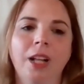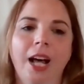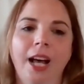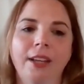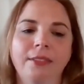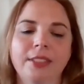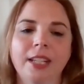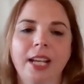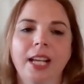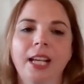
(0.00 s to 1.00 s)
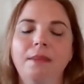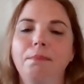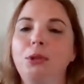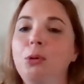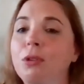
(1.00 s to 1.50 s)
lives
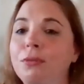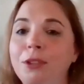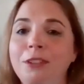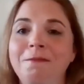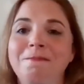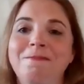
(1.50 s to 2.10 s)
in beautiful,